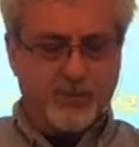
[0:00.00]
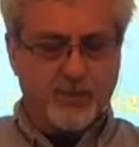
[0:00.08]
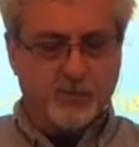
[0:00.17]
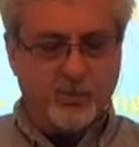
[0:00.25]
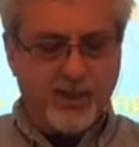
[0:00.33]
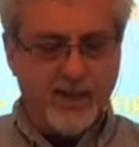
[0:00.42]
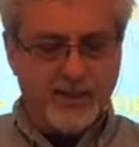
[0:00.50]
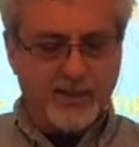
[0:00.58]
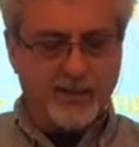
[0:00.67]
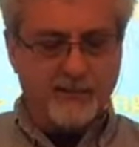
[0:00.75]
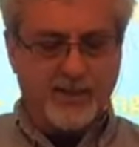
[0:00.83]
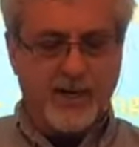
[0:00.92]
the way
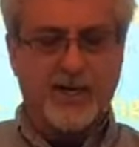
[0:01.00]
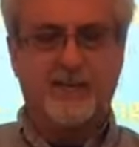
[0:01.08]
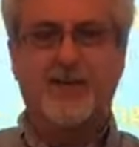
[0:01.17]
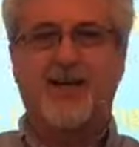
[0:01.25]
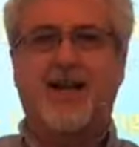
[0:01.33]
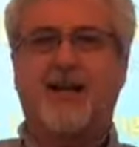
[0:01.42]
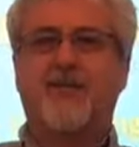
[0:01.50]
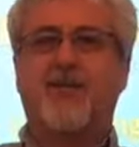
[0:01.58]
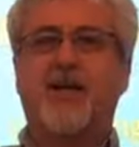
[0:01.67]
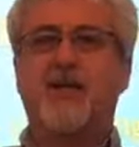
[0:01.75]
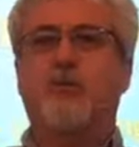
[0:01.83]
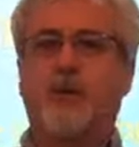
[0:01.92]
of life. And
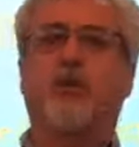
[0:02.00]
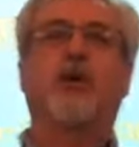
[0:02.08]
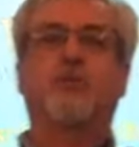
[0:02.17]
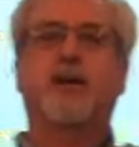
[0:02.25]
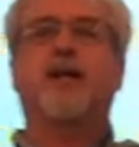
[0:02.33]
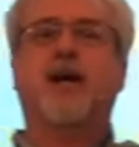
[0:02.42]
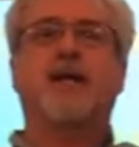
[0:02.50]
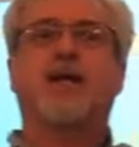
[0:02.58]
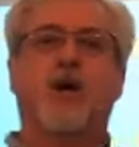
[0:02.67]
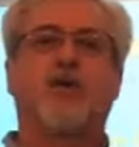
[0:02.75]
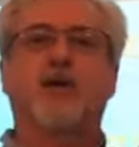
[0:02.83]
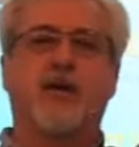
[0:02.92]
then we want to be like
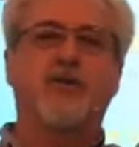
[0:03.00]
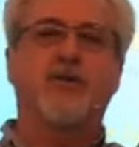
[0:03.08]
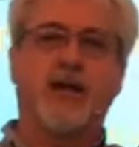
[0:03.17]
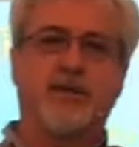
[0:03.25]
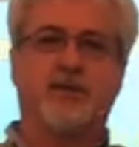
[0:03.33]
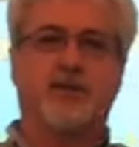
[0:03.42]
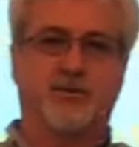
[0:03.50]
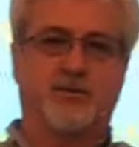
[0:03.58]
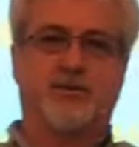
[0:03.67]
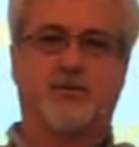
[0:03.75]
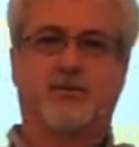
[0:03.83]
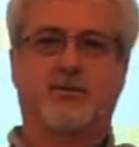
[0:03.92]
all the other
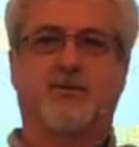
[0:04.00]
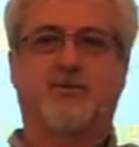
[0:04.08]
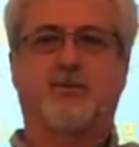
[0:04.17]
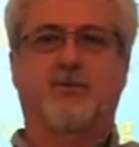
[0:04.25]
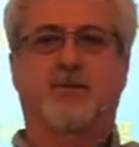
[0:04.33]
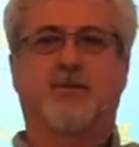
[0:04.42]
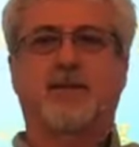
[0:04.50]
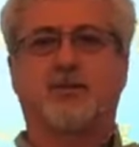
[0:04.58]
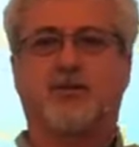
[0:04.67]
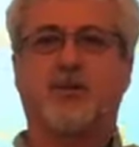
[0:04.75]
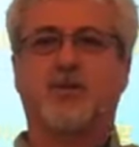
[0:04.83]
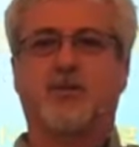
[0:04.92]
nations. That's
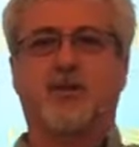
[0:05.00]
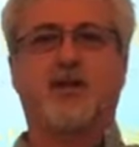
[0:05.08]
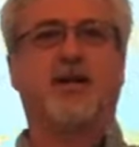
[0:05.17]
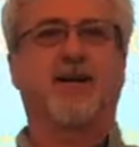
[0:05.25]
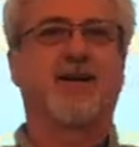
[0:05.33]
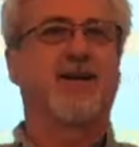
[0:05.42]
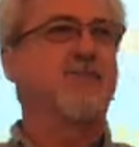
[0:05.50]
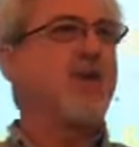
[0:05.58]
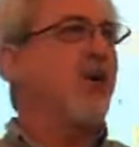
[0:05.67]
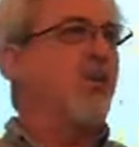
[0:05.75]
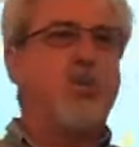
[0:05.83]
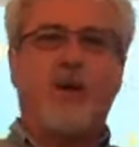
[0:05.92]
the third thing.
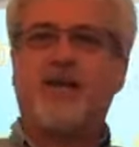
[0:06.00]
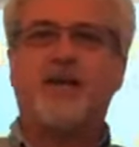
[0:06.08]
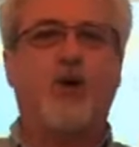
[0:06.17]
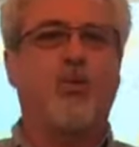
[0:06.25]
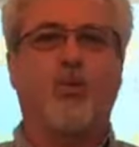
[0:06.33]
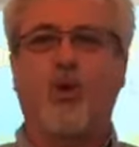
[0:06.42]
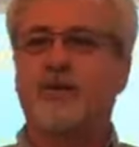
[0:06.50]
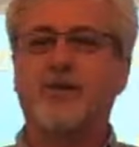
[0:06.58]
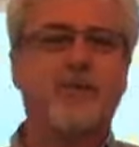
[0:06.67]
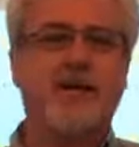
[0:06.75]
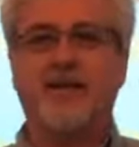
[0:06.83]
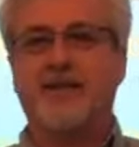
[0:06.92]
We don't want to
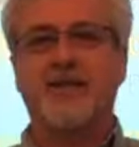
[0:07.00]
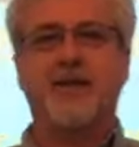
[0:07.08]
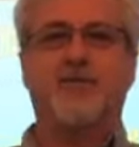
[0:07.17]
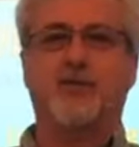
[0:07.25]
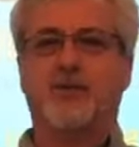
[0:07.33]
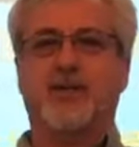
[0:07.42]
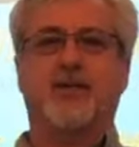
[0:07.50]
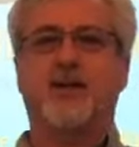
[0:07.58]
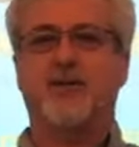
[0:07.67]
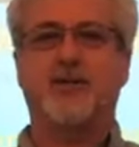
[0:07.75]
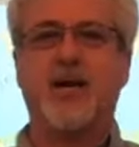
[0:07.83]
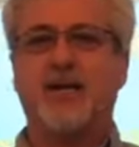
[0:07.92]
be any different than
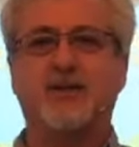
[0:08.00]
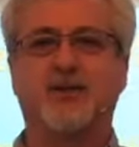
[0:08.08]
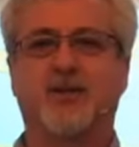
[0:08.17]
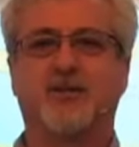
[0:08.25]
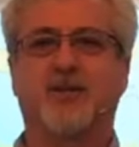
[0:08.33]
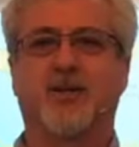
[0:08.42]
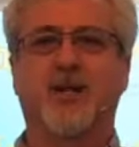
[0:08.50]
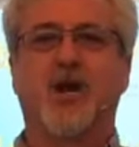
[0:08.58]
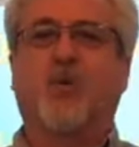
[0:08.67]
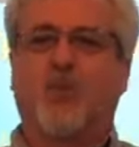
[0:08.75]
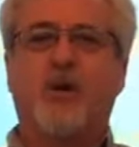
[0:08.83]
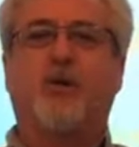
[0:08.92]
other nations.
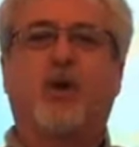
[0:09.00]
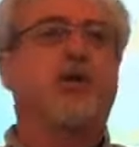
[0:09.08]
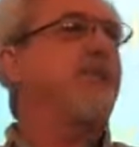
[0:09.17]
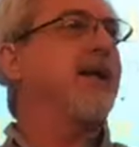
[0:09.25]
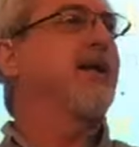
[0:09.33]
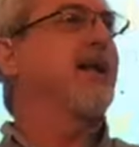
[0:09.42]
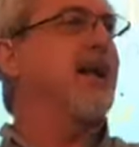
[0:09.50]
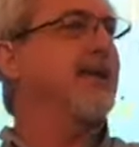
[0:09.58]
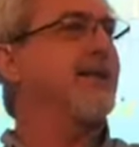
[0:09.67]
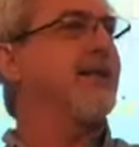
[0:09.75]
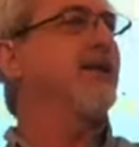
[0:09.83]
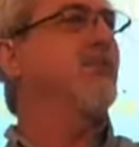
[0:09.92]
We want to be
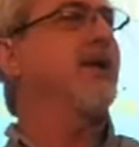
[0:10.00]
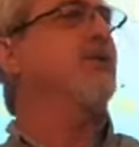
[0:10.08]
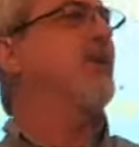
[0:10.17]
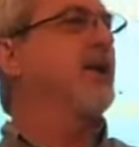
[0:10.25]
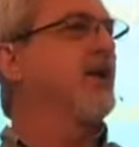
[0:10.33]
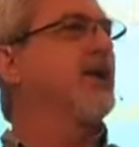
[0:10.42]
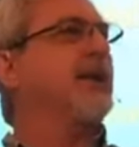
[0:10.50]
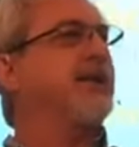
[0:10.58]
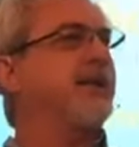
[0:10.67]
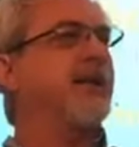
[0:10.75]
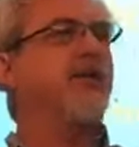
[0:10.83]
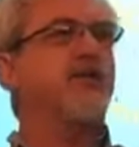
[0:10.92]
like them. We, we look
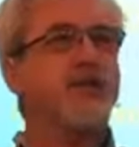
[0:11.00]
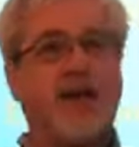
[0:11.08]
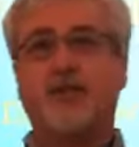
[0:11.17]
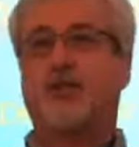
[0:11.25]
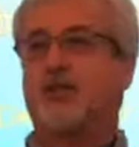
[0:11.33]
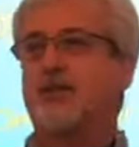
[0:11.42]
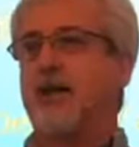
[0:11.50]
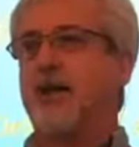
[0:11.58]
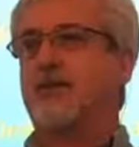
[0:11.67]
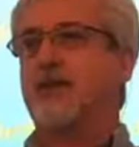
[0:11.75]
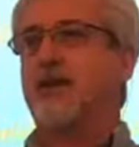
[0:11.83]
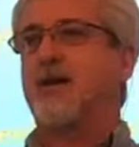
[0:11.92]
at the other nations
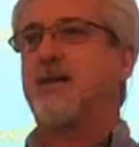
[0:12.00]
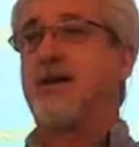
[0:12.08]
out there